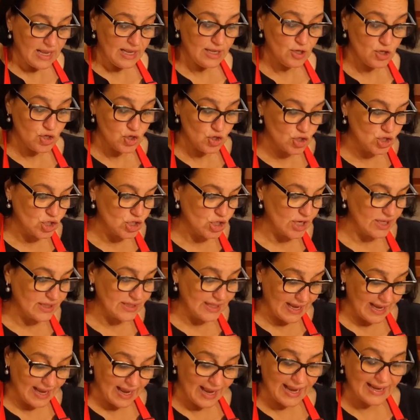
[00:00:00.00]
You,
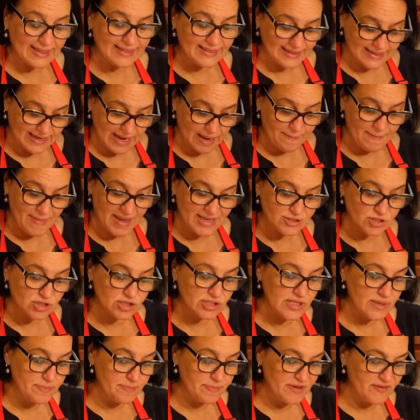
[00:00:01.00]
like, I think I
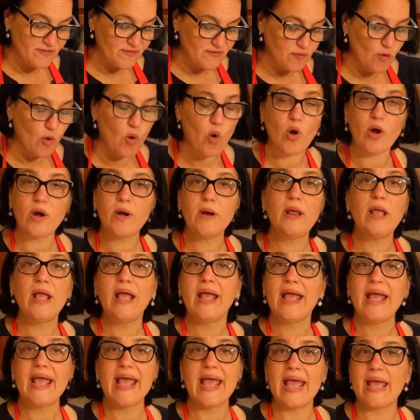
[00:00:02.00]
mentioned it before,
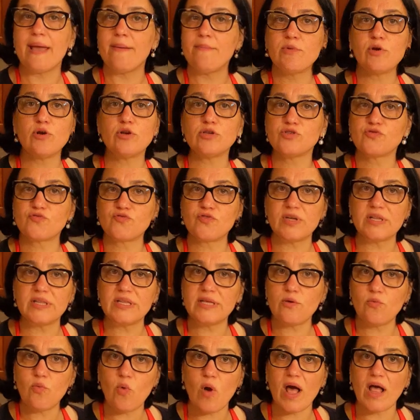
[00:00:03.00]
ham goes
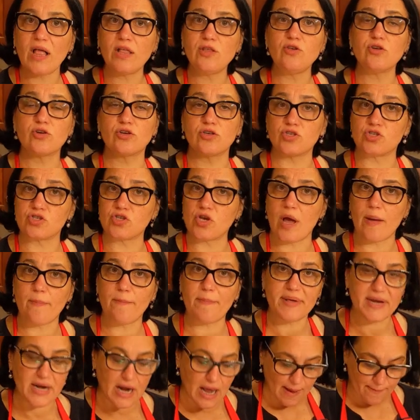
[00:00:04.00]
really well, you could
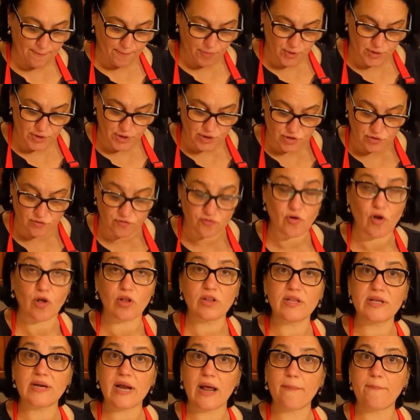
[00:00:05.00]
chop it up or you could
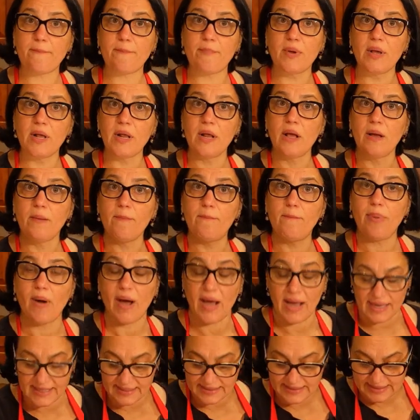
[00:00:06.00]
roll it up
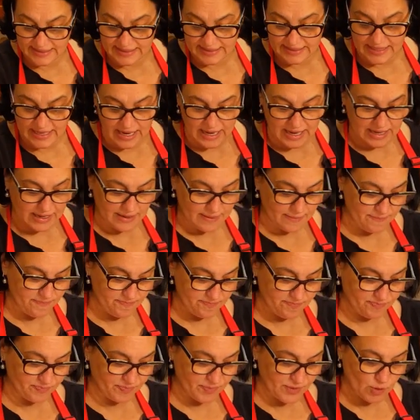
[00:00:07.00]
by the,
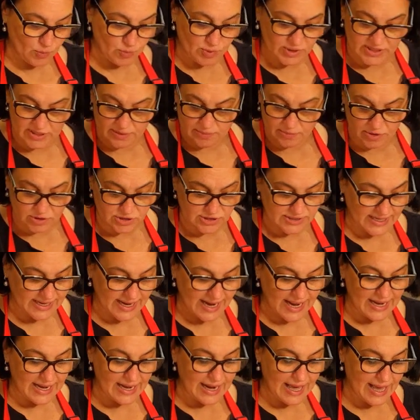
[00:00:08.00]
with the
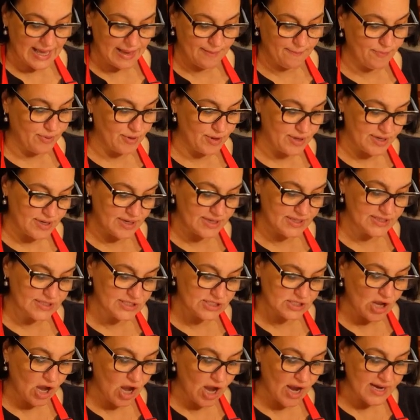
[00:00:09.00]
mozzarella and put it
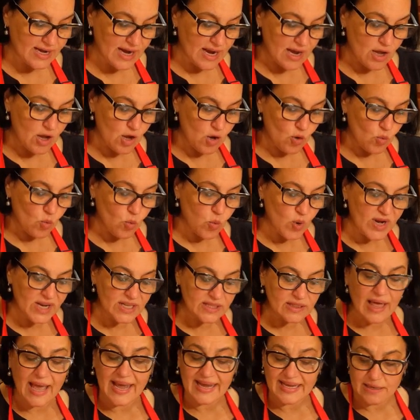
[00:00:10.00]
inside.
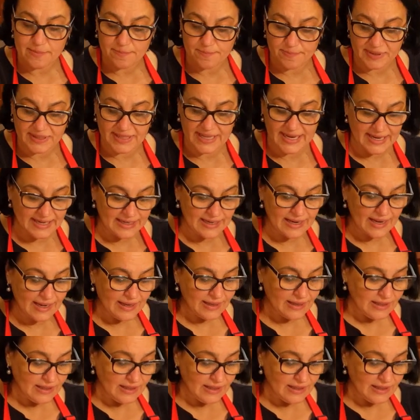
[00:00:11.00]
We like it plain.